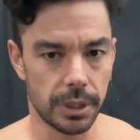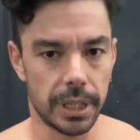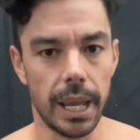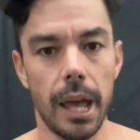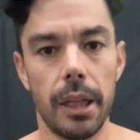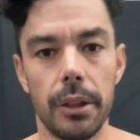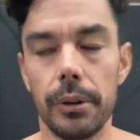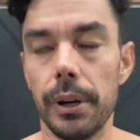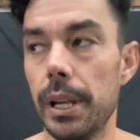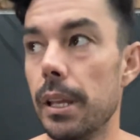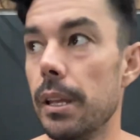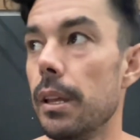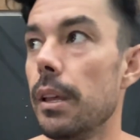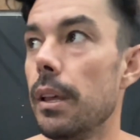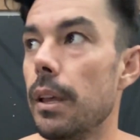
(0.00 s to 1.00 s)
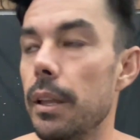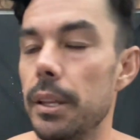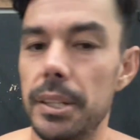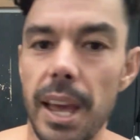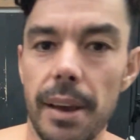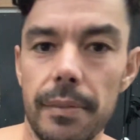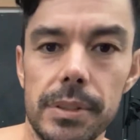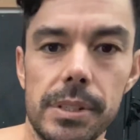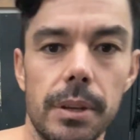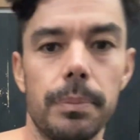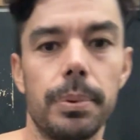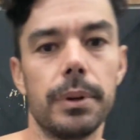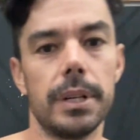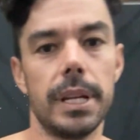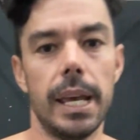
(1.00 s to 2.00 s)
calorie deficit
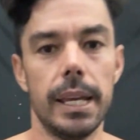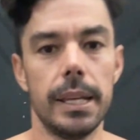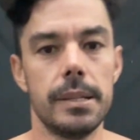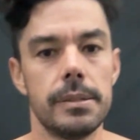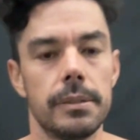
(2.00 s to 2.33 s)
per day.